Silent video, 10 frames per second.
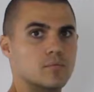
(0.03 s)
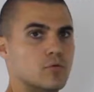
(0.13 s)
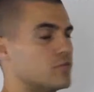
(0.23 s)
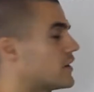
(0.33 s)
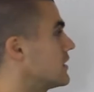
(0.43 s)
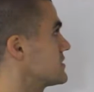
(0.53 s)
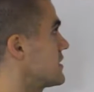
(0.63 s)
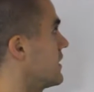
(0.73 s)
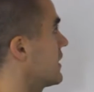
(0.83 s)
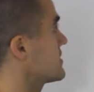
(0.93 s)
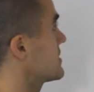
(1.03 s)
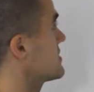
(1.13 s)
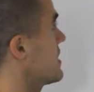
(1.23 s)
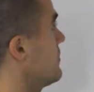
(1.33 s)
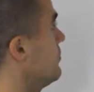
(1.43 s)
Moving on to the next
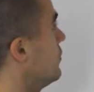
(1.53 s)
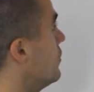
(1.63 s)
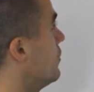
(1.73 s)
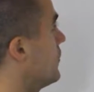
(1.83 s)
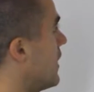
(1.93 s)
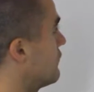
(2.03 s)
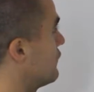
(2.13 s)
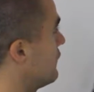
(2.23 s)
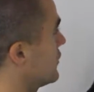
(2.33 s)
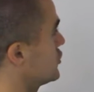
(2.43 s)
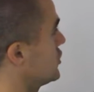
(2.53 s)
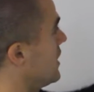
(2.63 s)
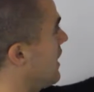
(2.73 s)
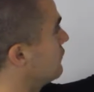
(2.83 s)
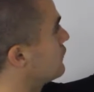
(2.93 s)
example, we have a
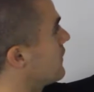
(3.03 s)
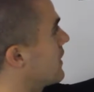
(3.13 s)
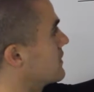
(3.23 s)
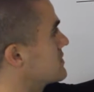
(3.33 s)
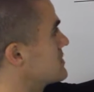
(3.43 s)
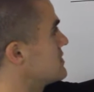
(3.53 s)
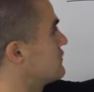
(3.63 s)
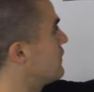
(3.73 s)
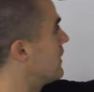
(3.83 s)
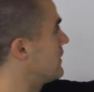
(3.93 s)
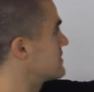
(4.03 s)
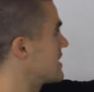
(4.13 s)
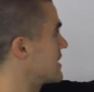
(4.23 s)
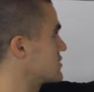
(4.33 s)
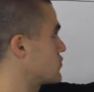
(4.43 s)
function f of x defined
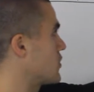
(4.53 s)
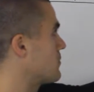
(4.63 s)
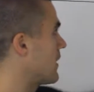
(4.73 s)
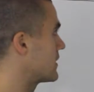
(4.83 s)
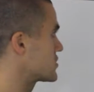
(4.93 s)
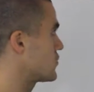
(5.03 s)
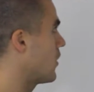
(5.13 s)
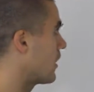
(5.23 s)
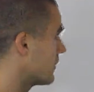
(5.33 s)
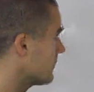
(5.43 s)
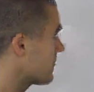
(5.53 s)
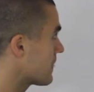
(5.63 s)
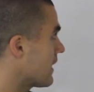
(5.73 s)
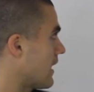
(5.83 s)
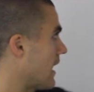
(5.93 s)
as x squared minus 1,
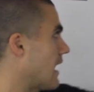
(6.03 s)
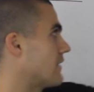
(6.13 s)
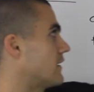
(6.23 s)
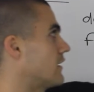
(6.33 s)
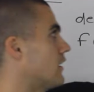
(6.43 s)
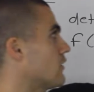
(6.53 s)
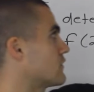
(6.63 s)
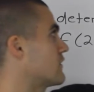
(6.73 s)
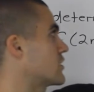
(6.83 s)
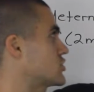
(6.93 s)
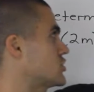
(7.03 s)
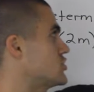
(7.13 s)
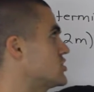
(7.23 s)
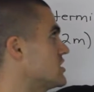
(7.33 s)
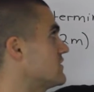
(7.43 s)
and then another
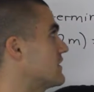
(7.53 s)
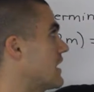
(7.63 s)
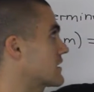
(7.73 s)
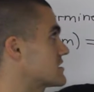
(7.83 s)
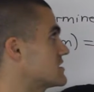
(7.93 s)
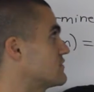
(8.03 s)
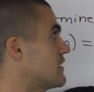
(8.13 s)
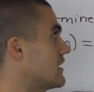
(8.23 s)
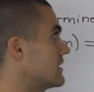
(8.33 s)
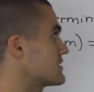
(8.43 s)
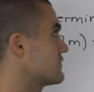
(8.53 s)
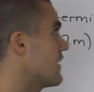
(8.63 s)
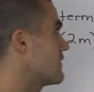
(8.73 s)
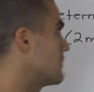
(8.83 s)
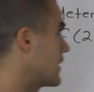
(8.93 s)
function g of x defined as
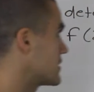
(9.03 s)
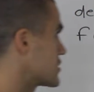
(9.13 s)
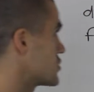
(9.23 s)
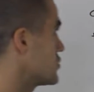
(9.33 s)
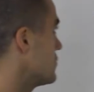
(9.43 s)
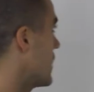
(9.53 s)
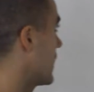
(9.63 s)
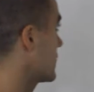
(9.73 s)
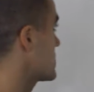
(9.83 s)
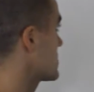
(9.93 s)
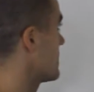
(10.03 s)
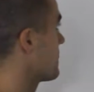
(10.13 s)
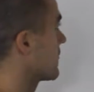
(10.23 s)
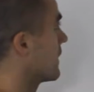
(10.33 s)
5 minus 2x,